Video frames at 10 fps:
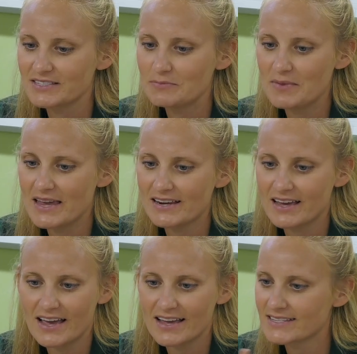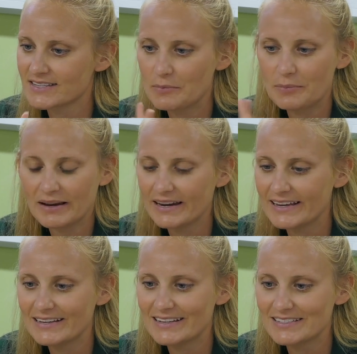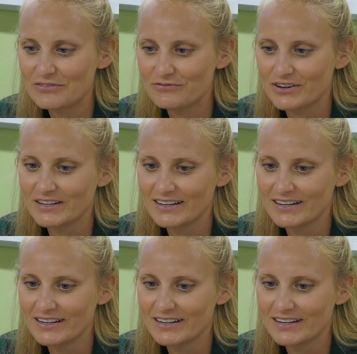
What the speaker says: demeanour is completely different.